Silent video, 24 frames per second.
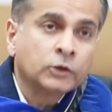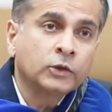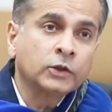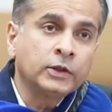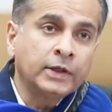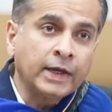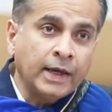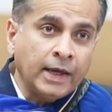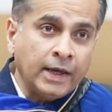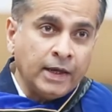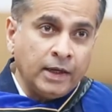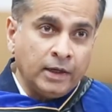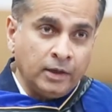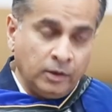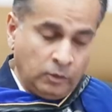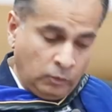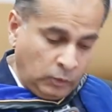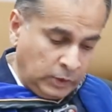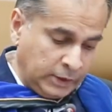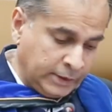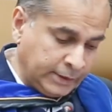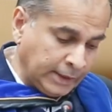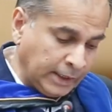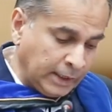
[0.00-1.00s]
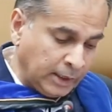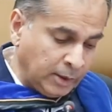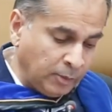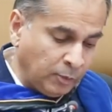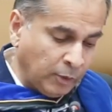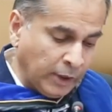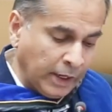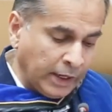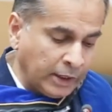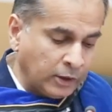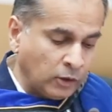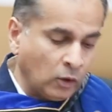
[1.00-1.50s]
Today, we
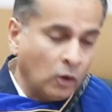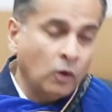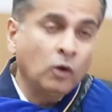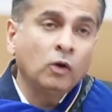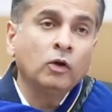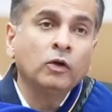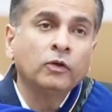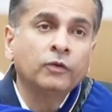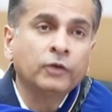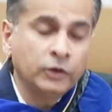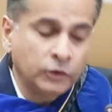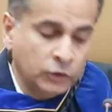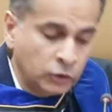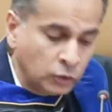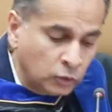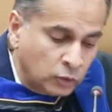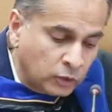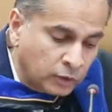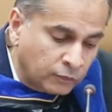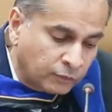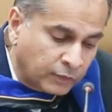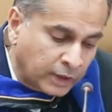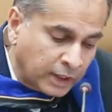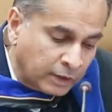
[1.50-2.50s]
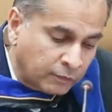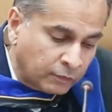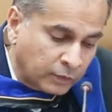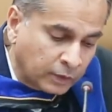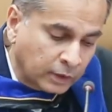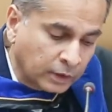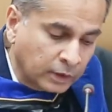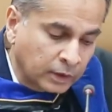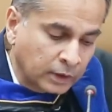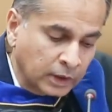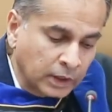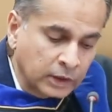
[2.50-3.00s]
celebrate all that you have
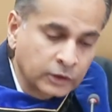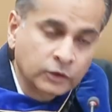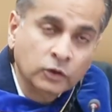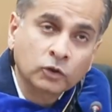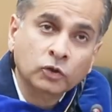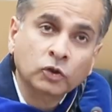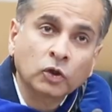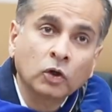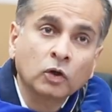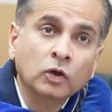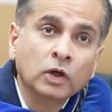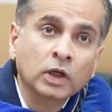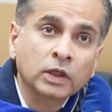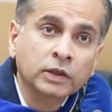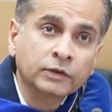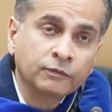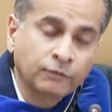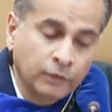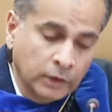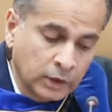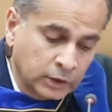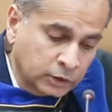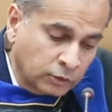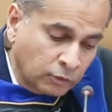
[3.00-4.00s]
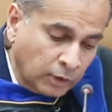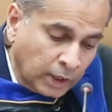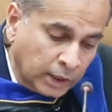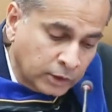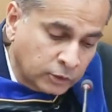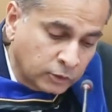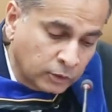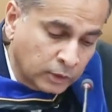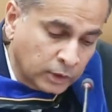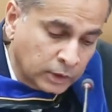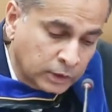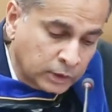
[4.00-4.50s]
given as Ashoka's first
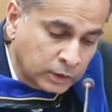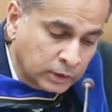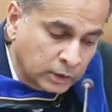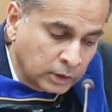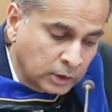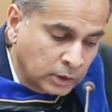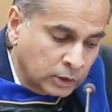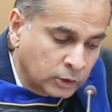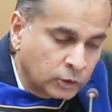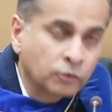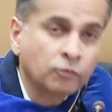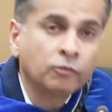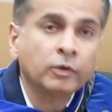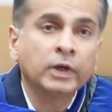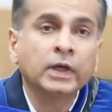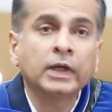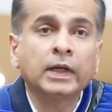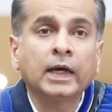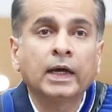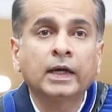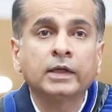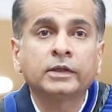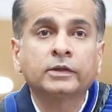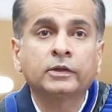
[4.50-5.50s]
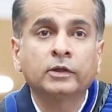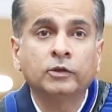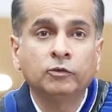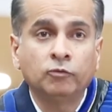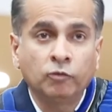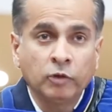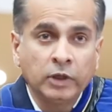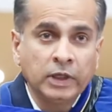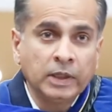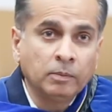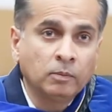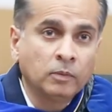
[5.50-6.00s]
graduates to realize the
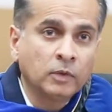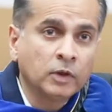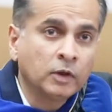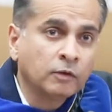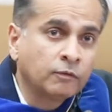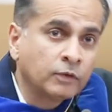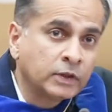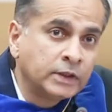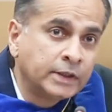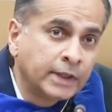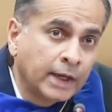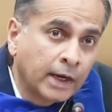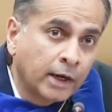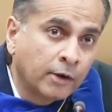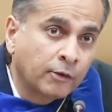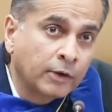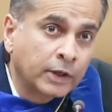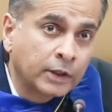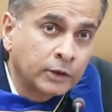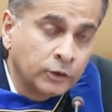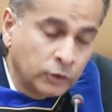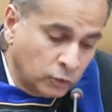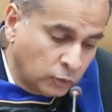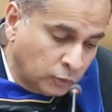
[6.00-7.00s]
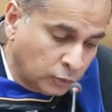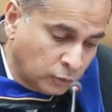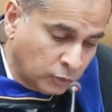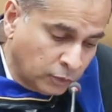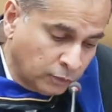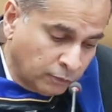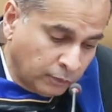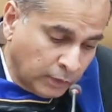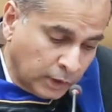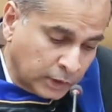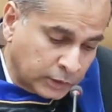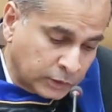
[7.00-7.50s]
dream of a daring new
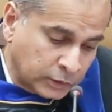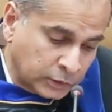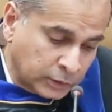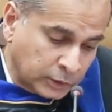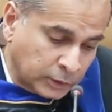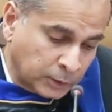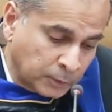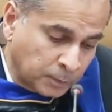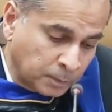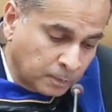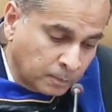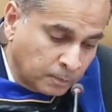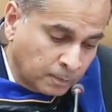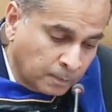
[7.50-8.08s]
university.